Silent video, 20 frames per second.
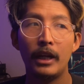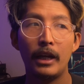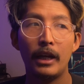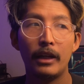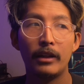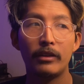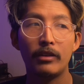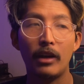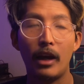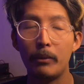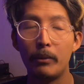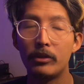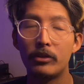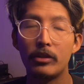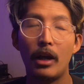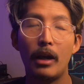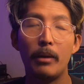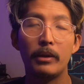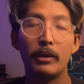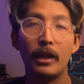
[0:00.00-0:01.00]
time and
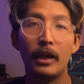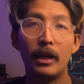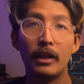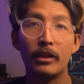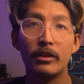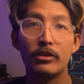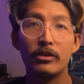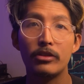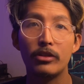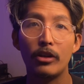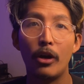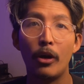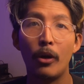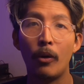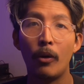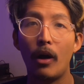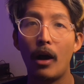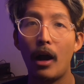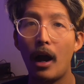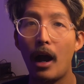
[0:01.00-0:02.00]
time again,
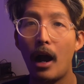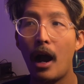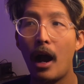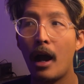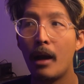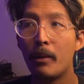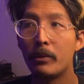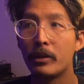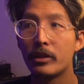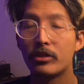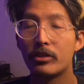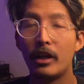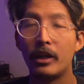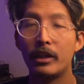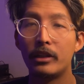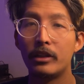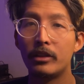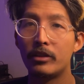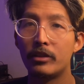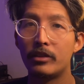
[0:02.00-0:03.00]
so I'm
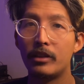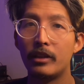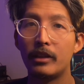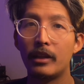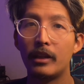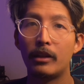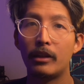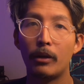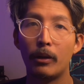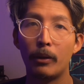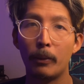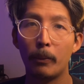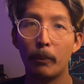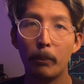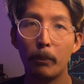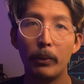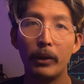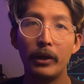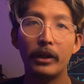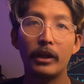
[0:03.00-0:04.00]
excited to see that they're
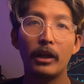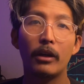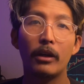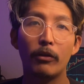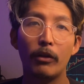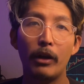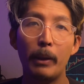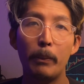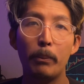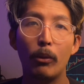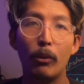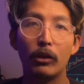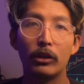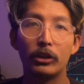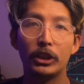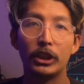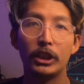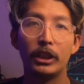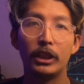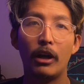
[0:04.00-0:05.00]
putting a great
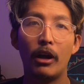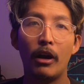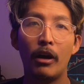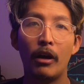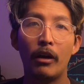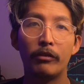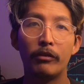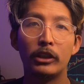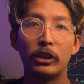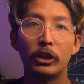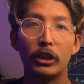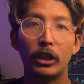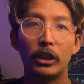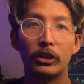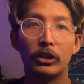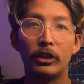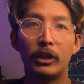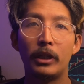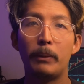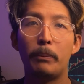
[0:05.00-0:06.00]
portion of the
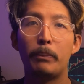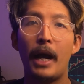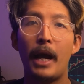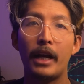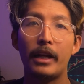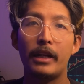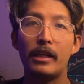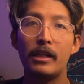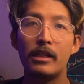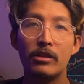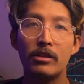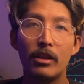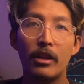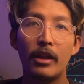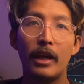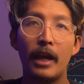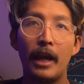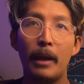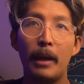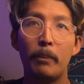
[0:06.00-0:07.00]
treasury back into the
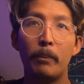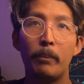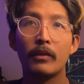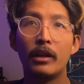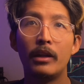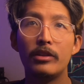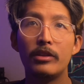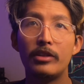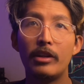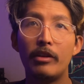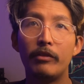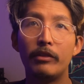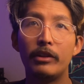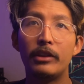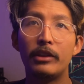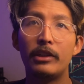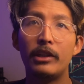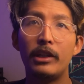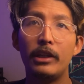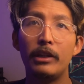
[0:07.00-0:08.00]
game.
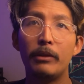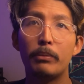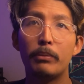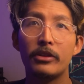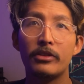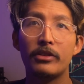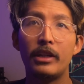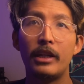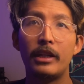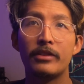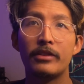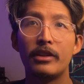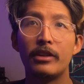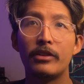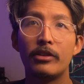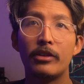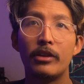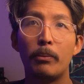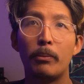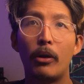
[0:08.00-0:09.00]
17% is sent
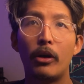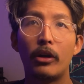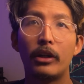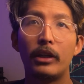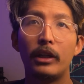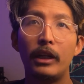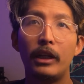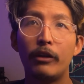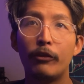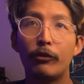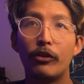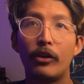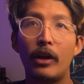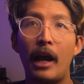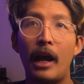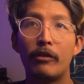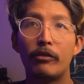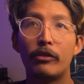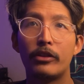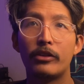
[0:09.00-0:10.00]
to the marketing for
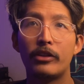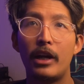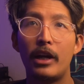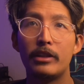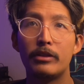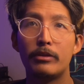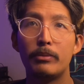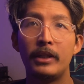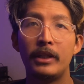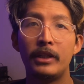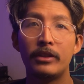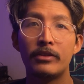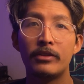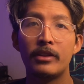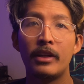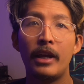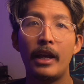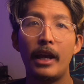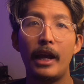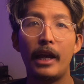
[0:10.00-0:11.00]

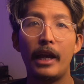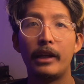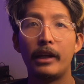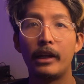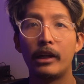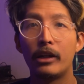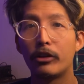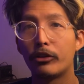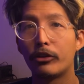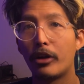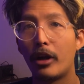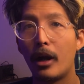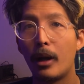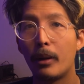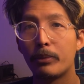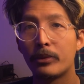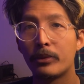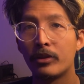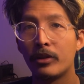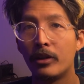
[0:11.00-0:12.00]
advertisements and
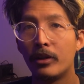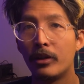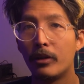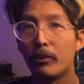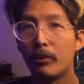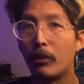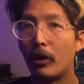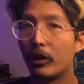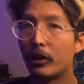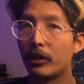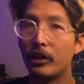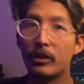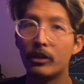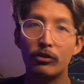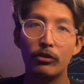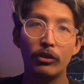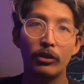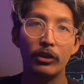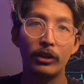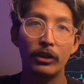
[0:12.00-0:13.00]
airdrops. Marketing
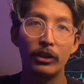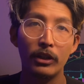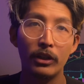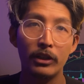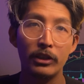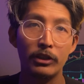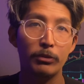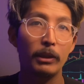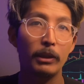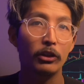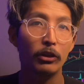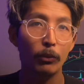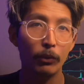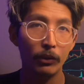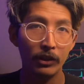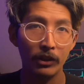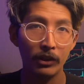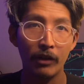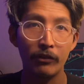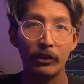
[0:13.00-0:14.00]
is really good, especially
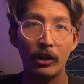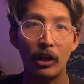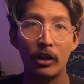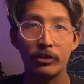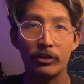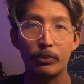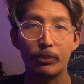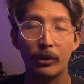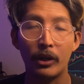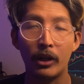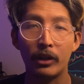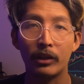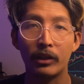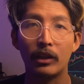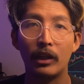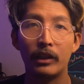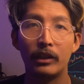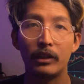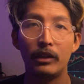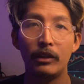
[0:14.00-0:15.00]
when you have an awesome product
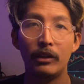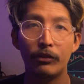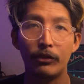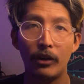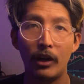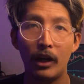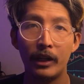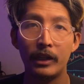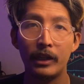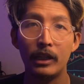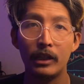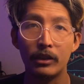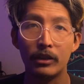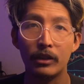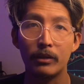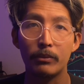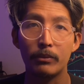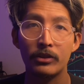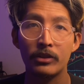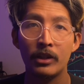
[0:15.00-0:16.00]
like DeFi
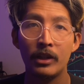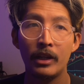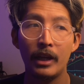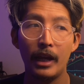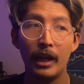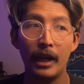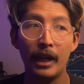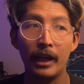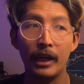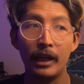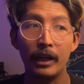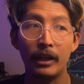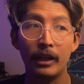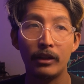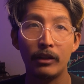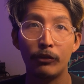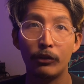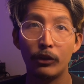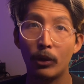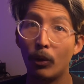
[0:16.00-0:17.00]
Kingdoms.
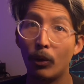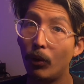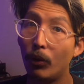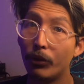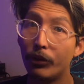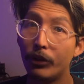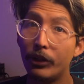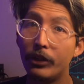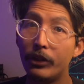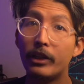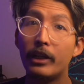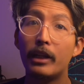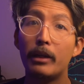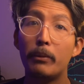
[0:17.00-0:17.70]
And if you're a holder, you get a